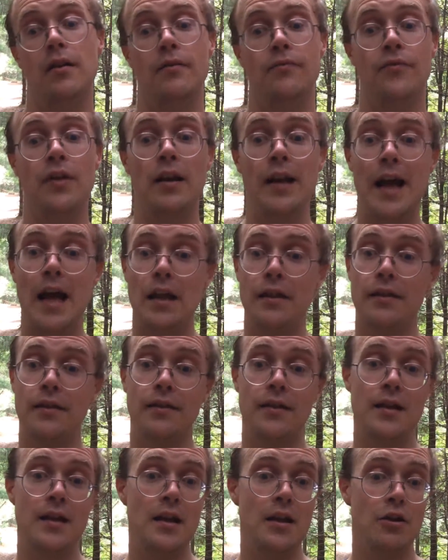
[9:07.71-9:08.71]
the last
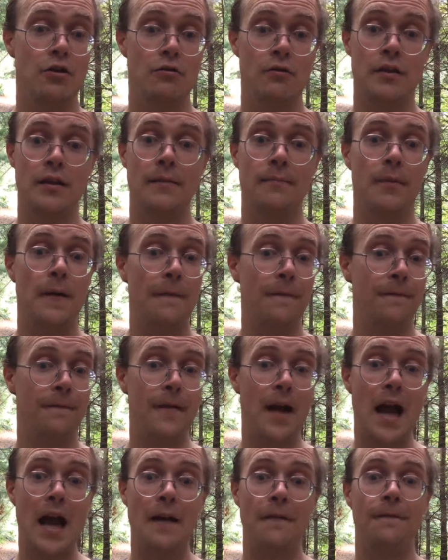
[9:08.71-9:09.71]
years,
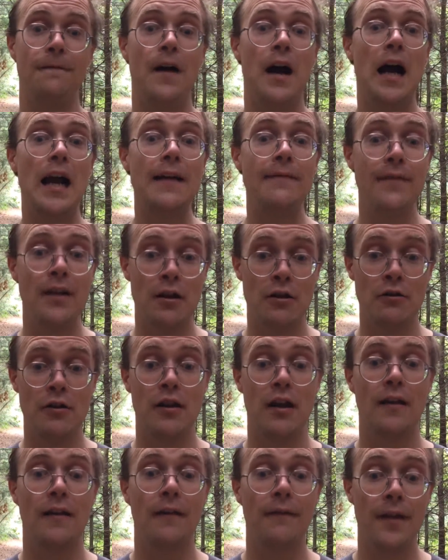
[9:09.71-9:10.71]
5
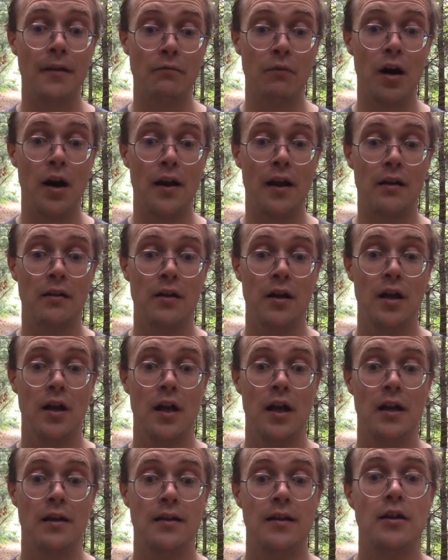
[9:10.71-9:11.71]
years, like of Iwata,
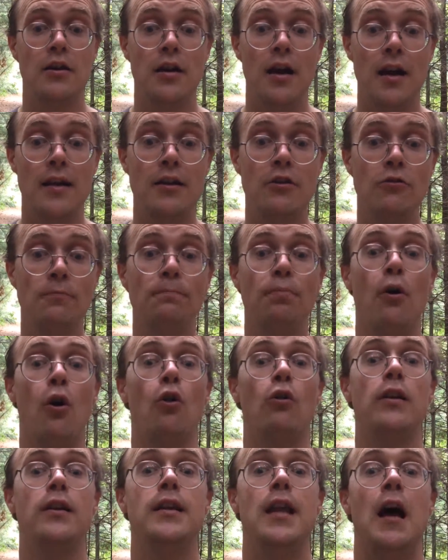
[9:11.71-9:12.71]
yeah, you
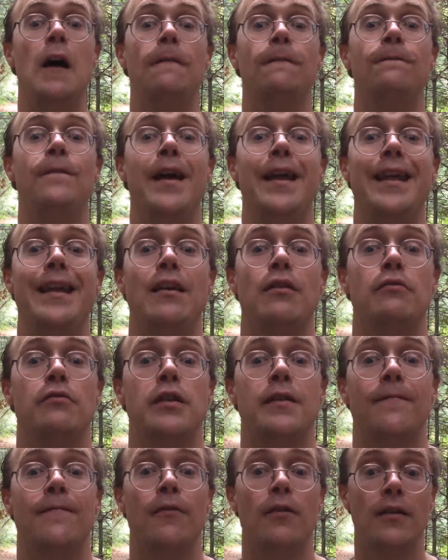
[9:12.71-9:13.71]
pulling down
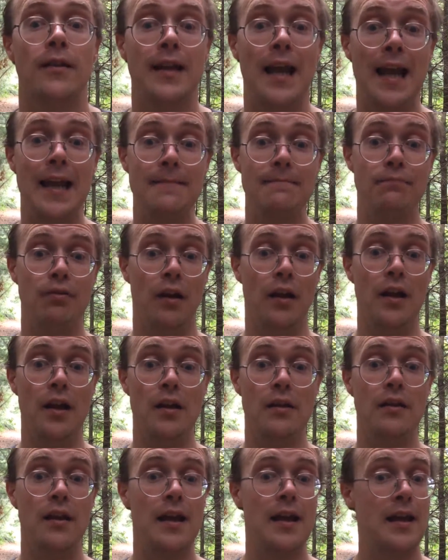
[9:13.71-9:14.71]
videos for
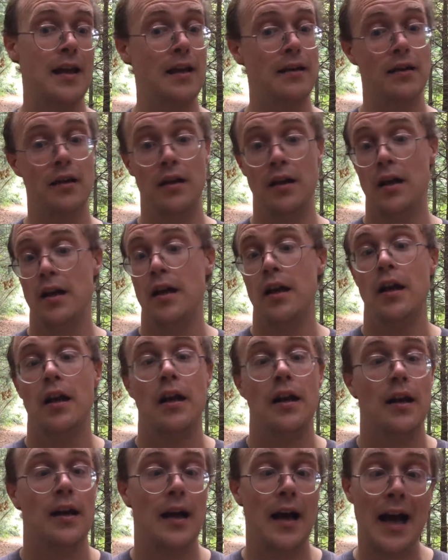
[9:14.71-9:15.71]
gameplays, and
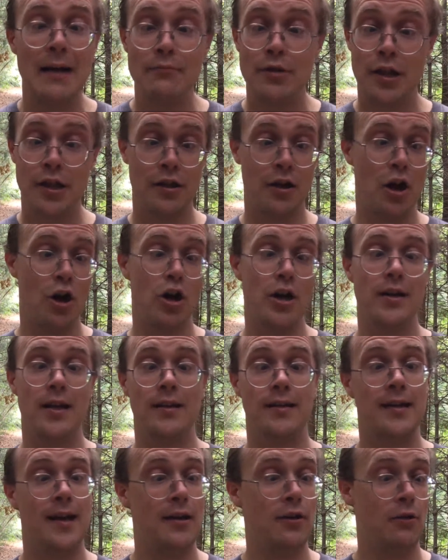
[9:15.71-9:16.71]
I'm sorry,
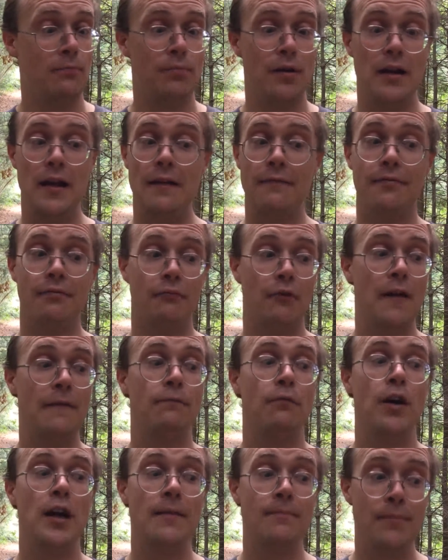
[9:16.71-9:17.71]
Nintendo, but if
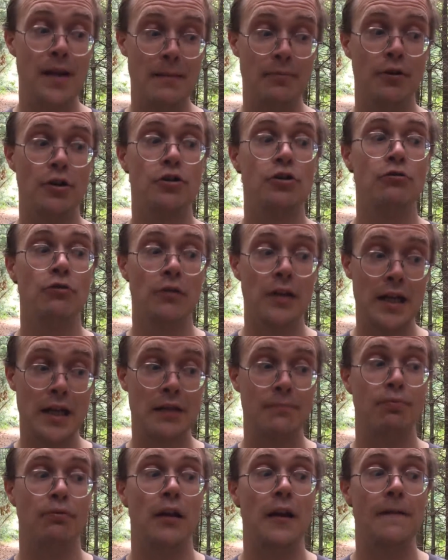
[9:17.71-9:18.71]
want to be able to do a
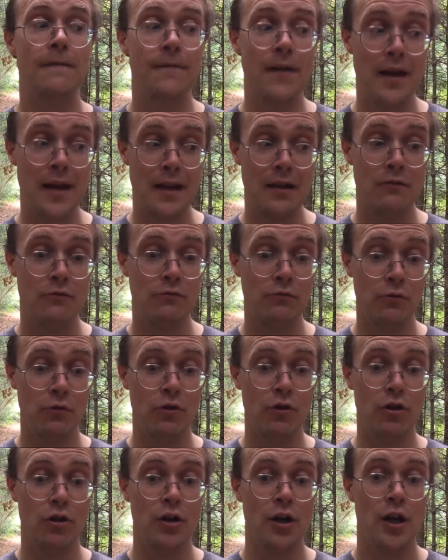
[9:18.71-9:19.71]
Let's Play video
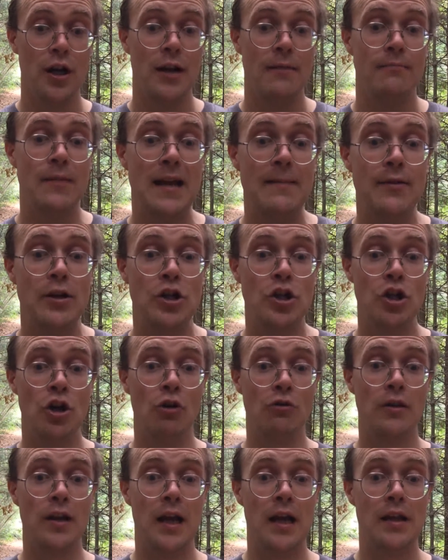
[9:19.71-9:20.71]
or maybe
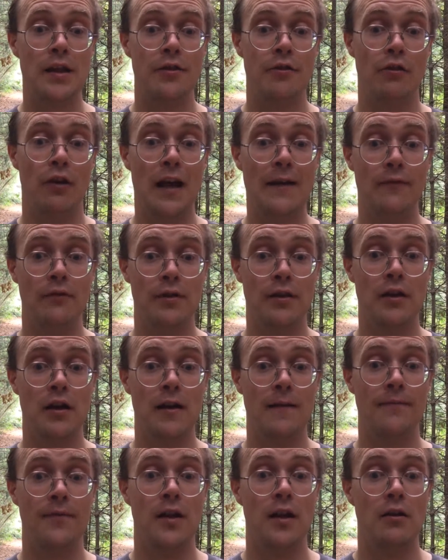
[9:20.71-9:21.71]
showcasing their levels
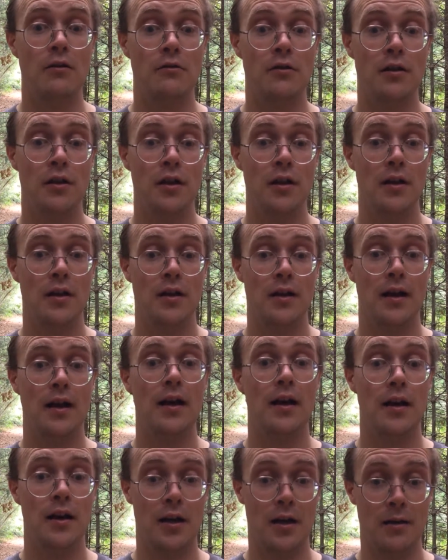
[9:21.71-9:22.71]
off here,
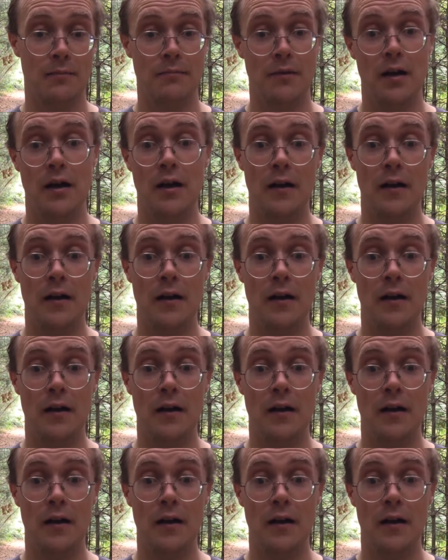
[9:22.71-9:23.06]
you